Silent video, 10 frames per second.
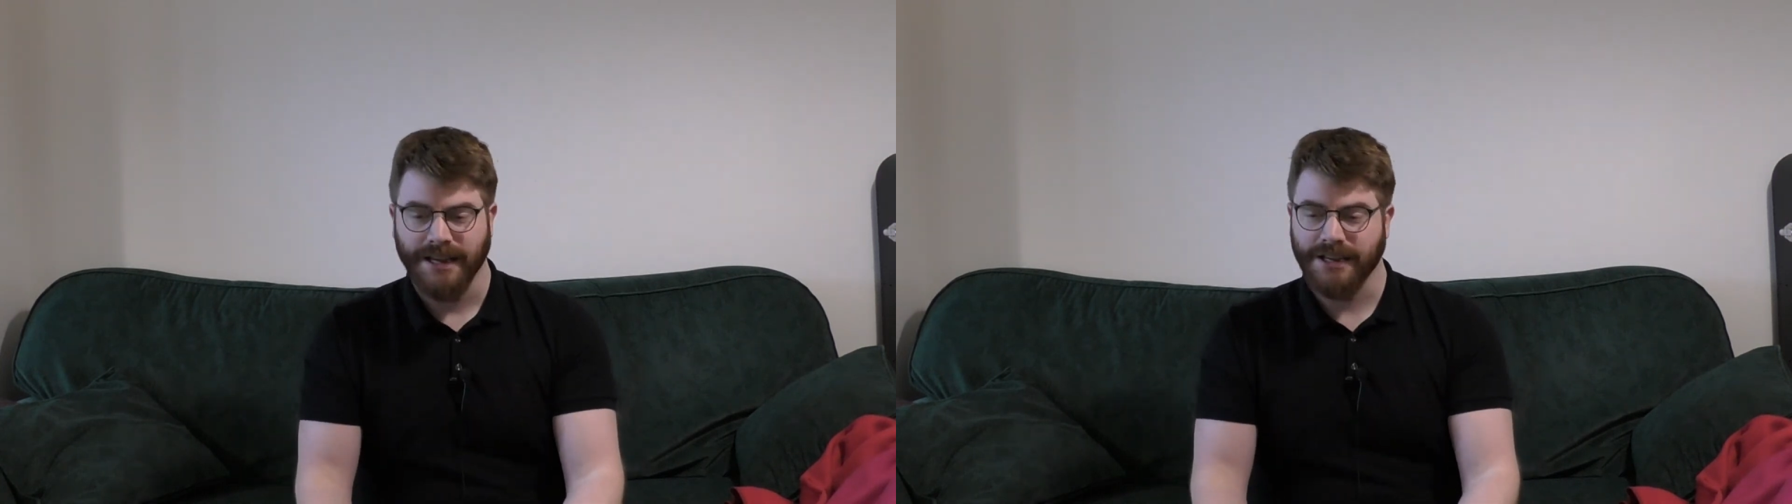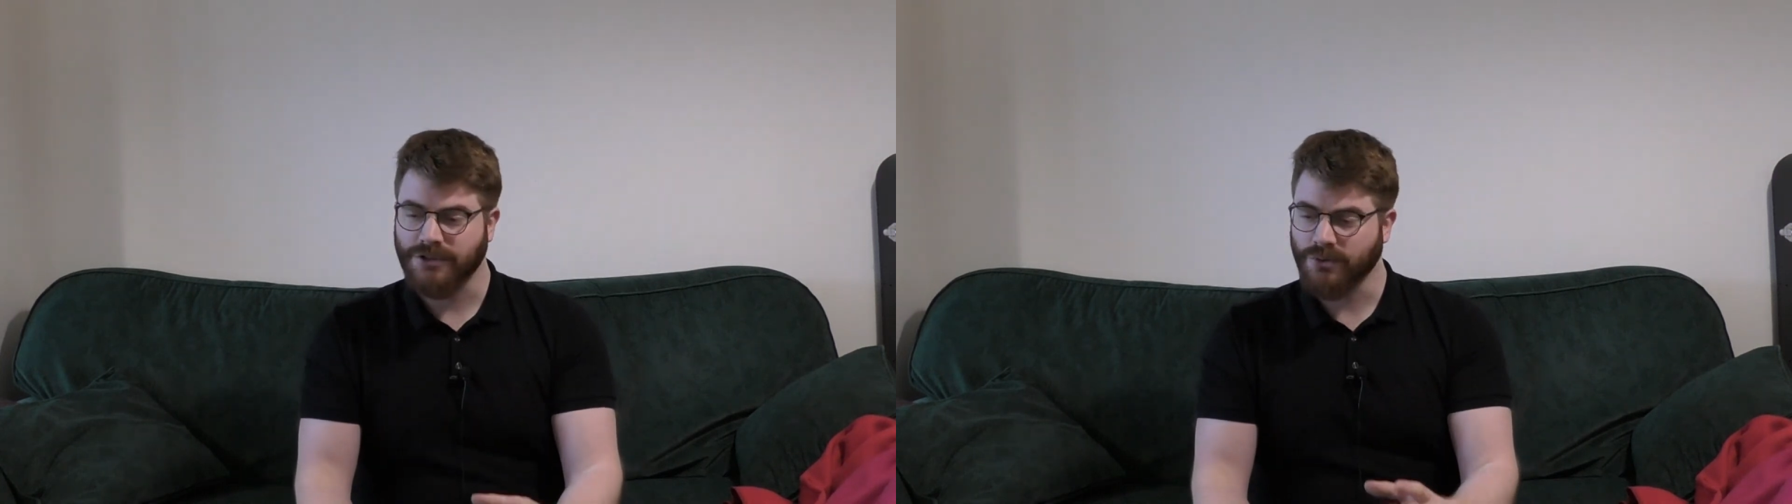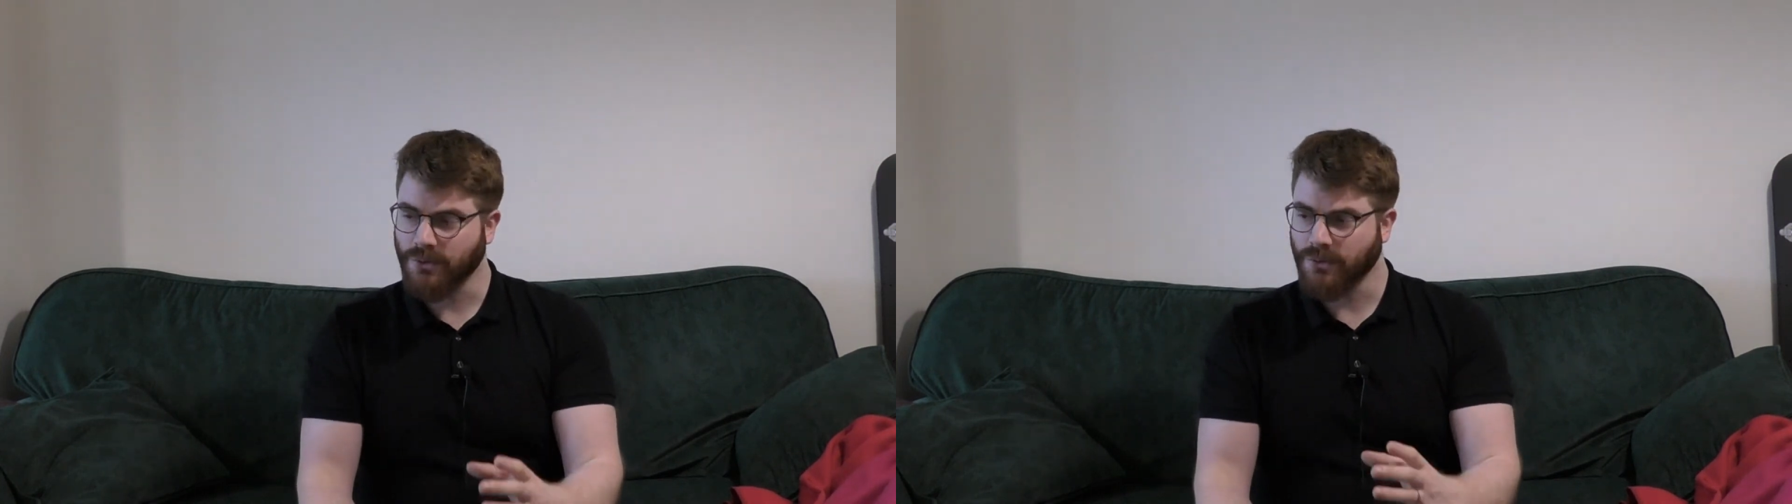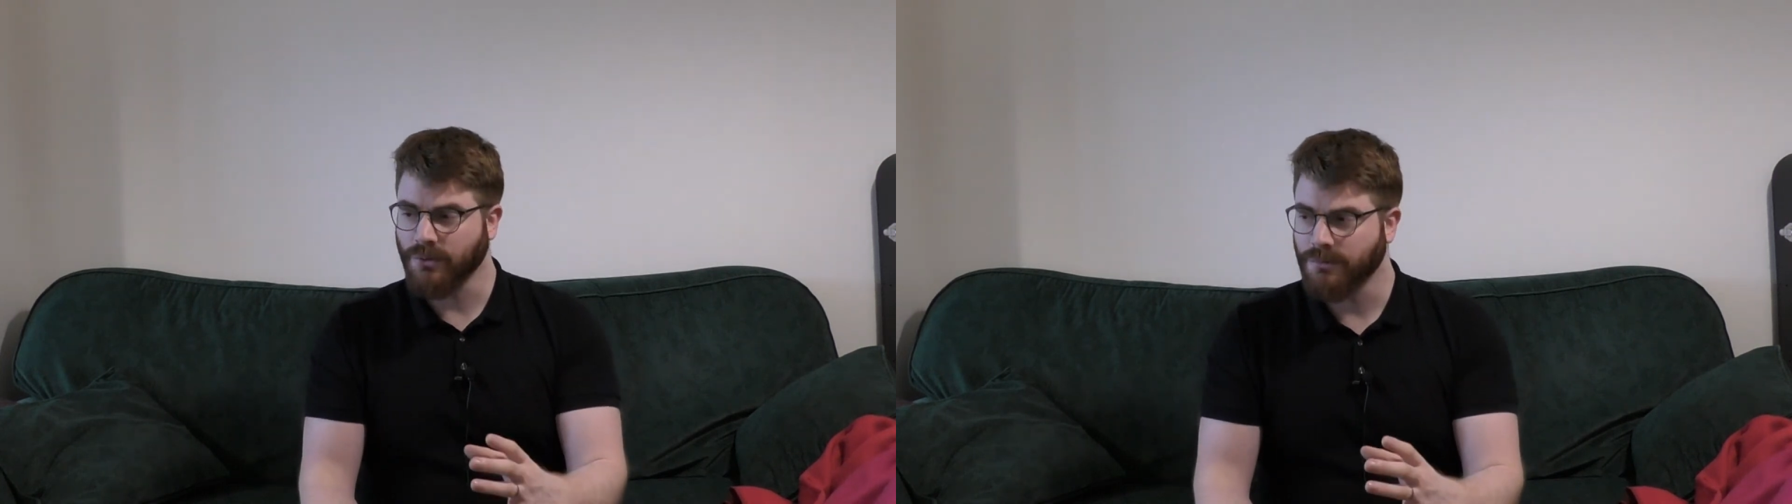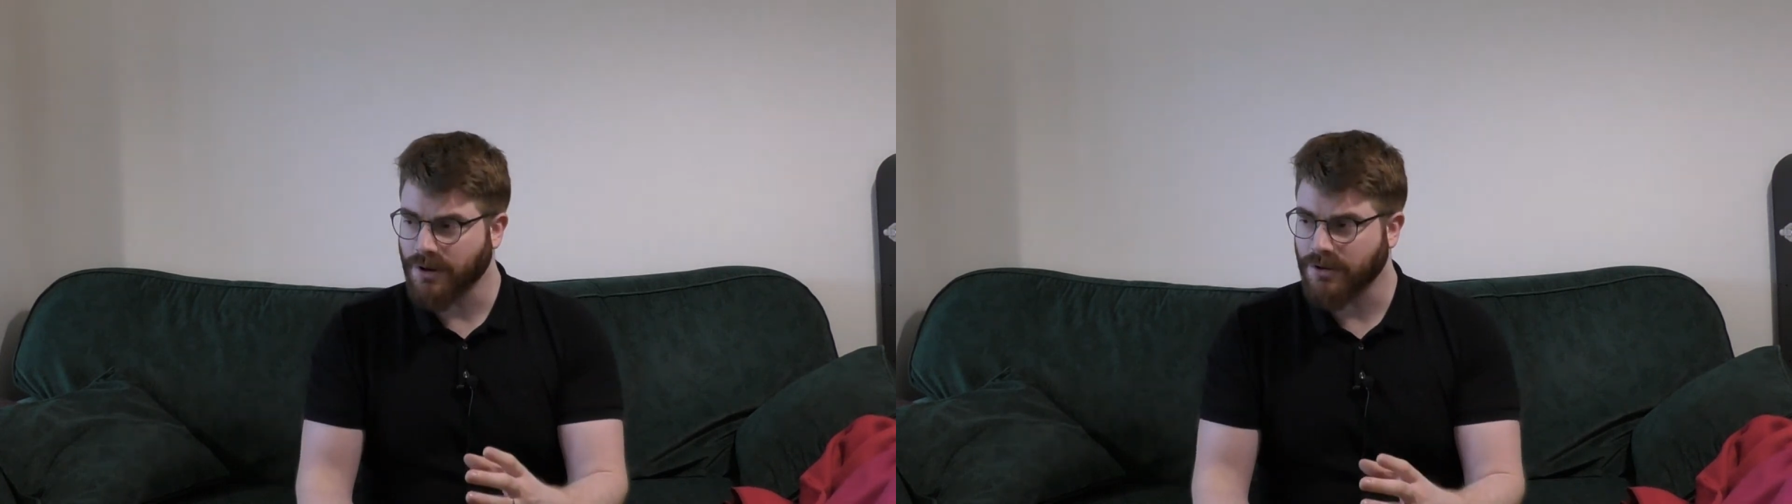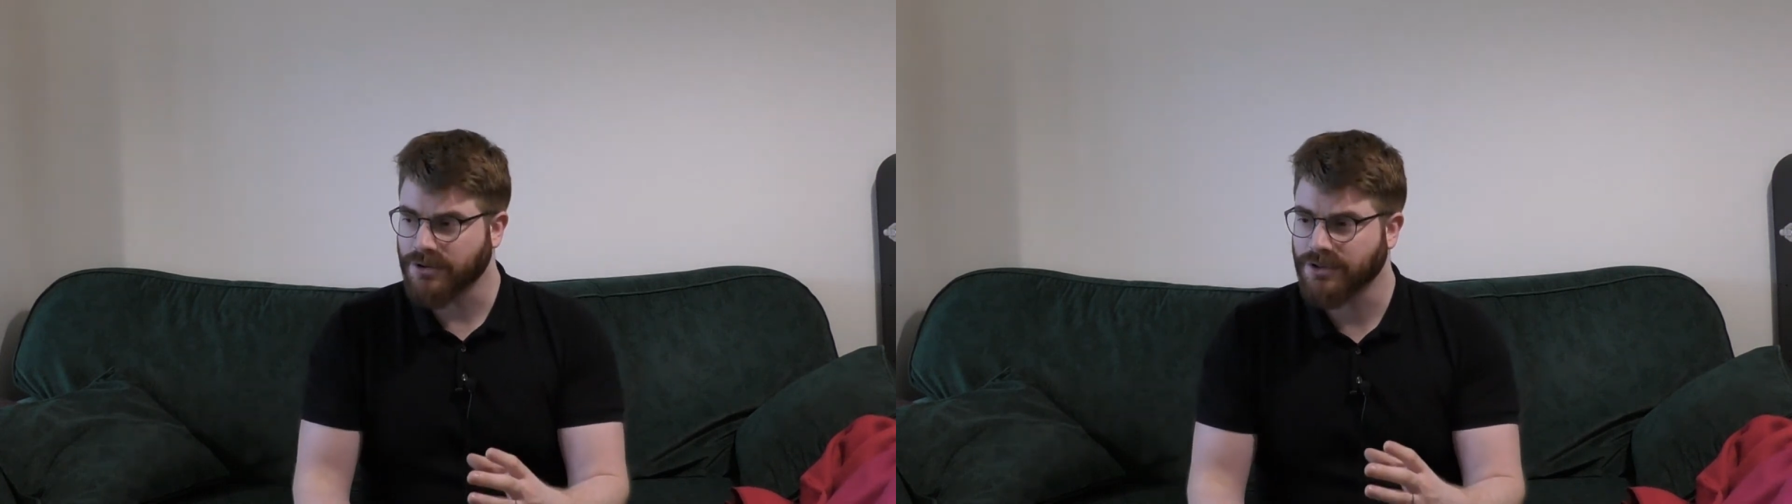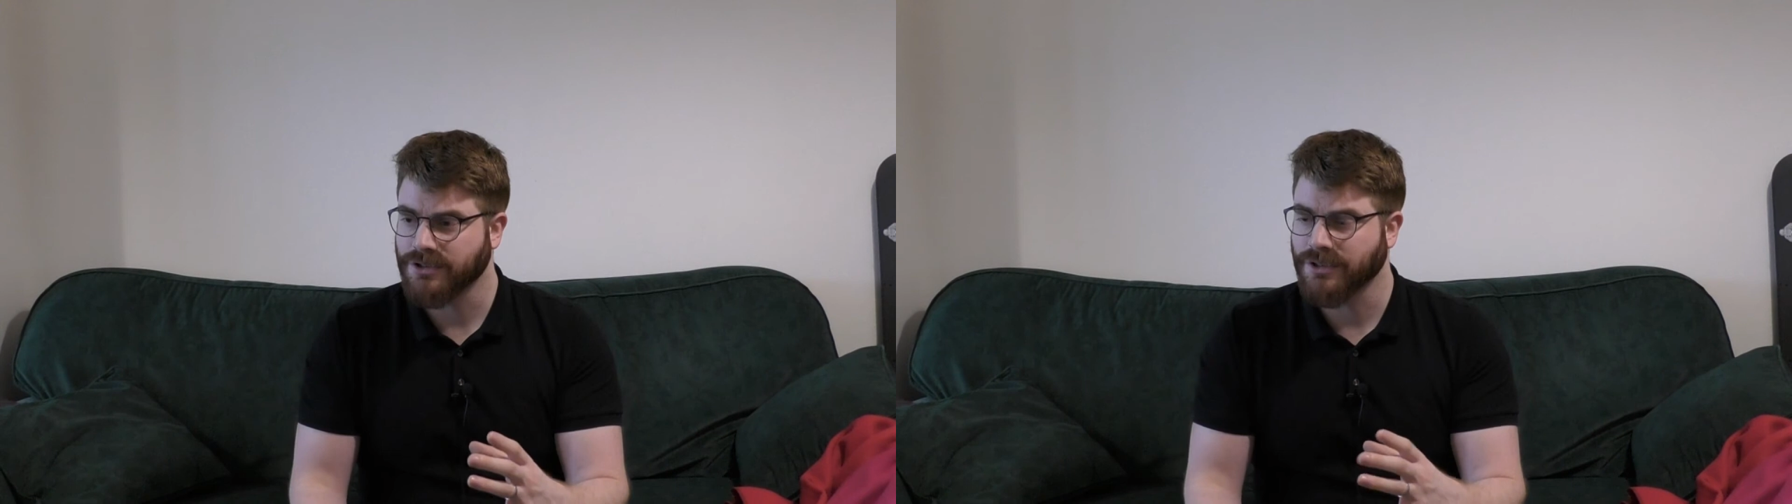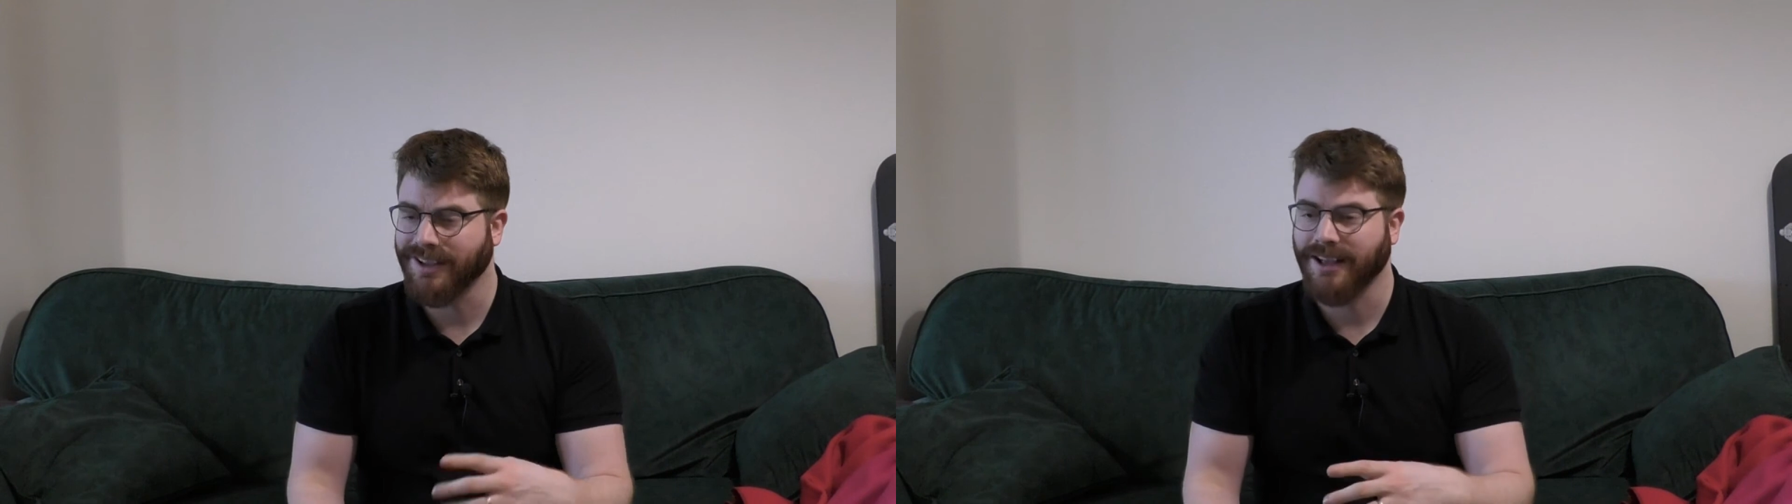It's
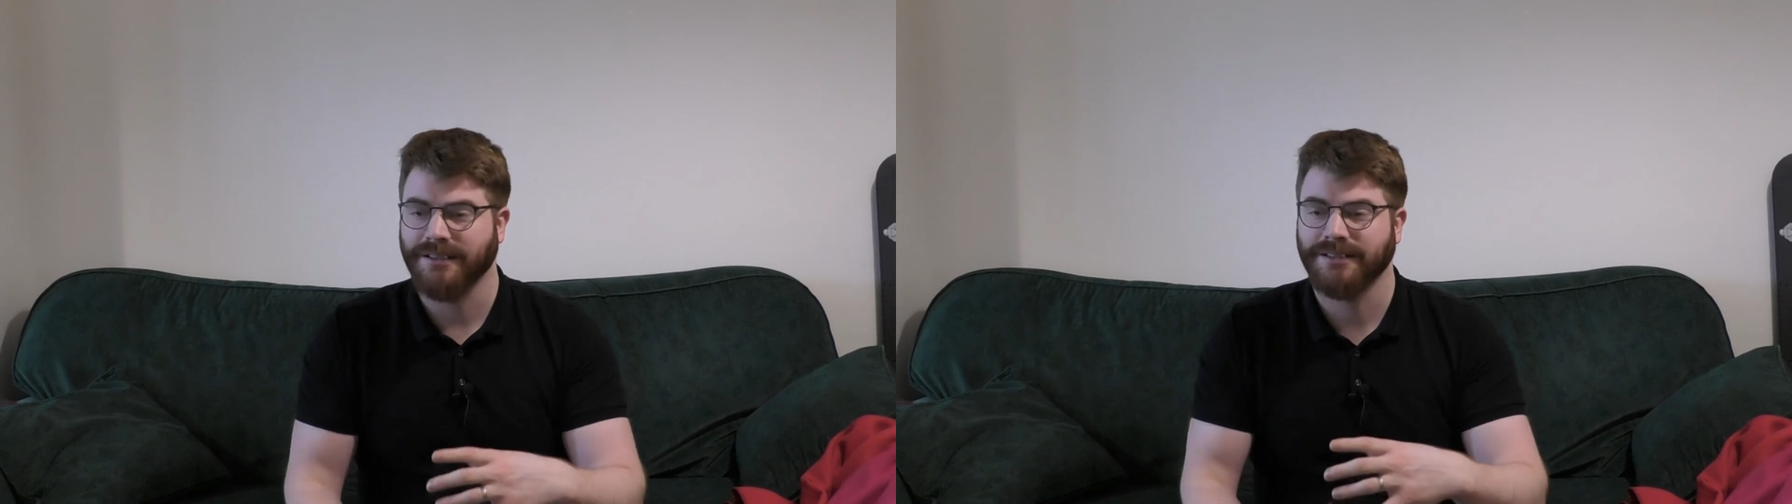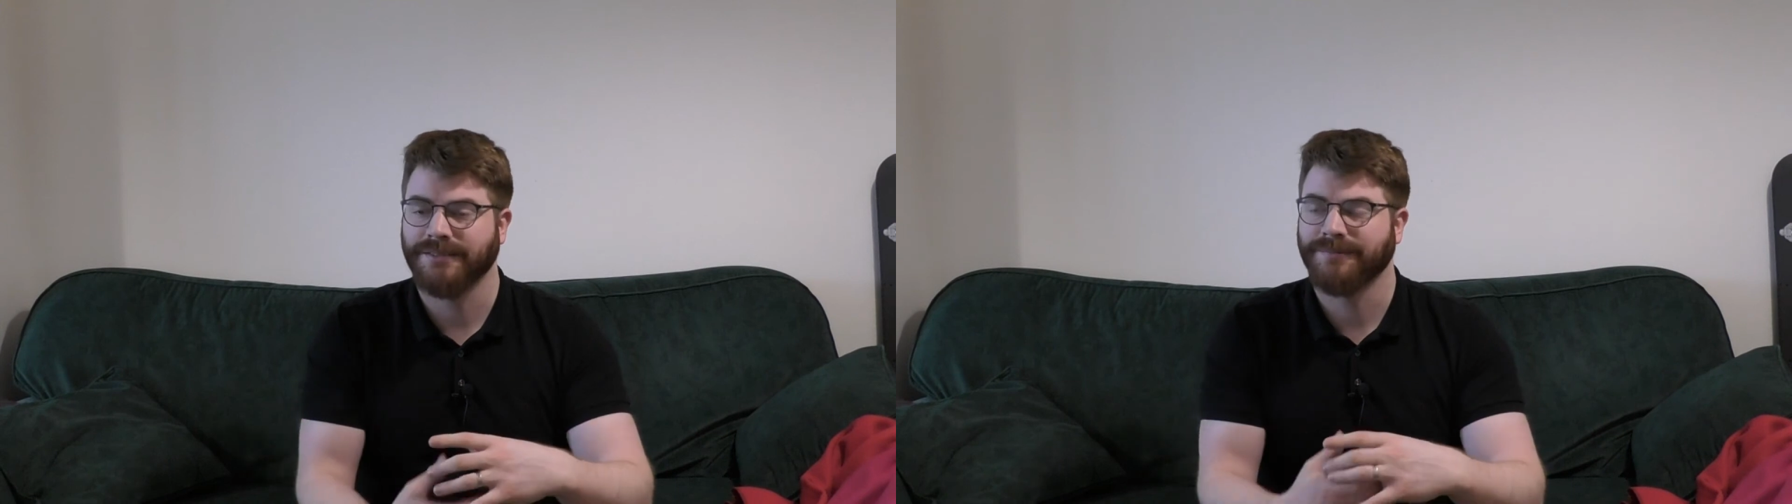almost a